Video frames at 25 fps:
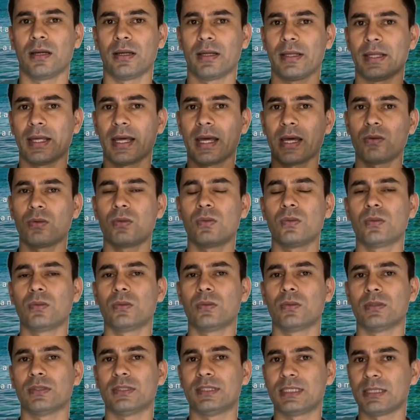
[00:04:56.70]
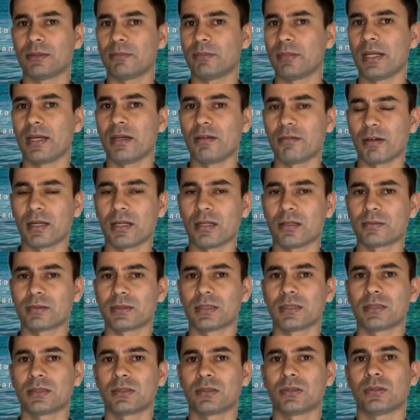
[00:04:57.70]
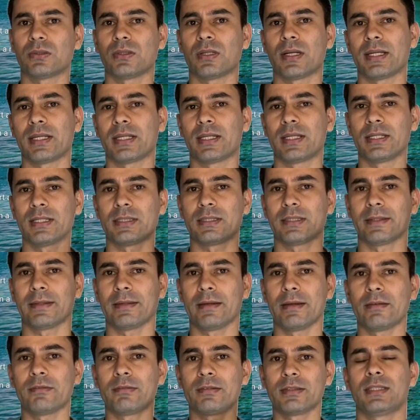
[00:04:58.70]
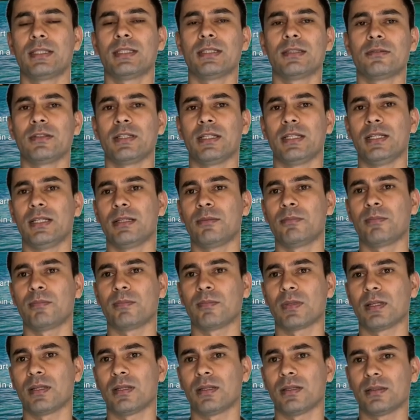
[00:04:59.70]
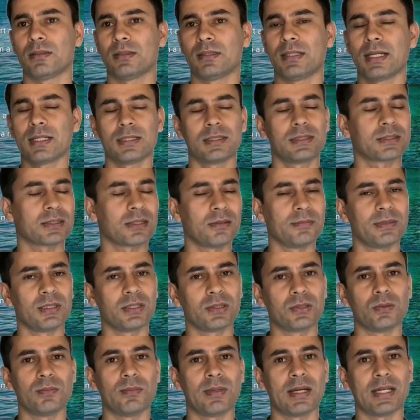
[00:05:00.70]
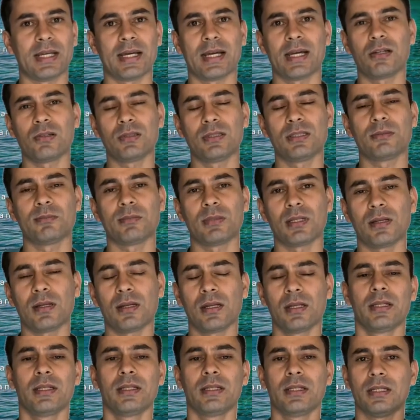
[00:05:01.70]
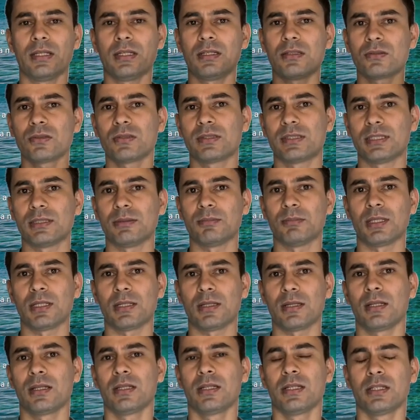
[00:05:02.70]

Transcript: Yahoo Gmailify option, so I get everything in that is coming to my Yahoo email into Gmail.